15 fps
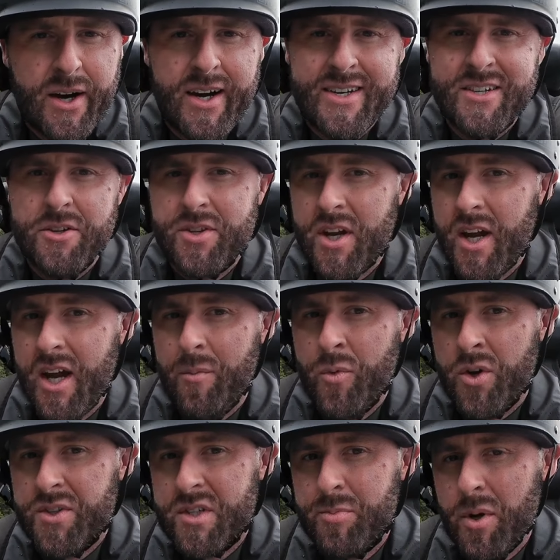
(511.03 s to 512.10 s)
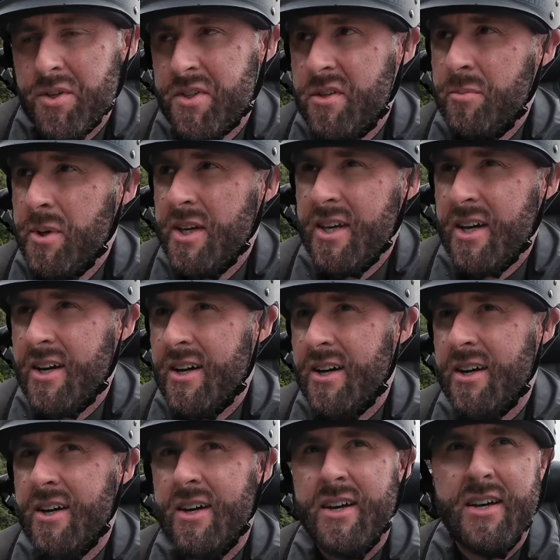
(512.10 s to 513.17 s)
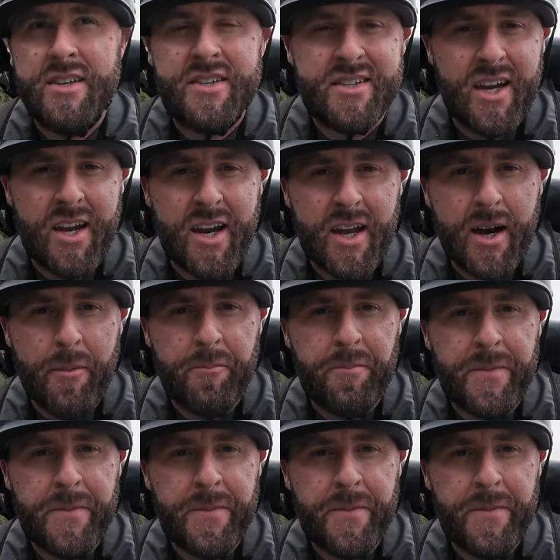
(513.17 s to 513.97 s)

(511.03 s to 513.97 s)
So today I'm not supposed to be standing up.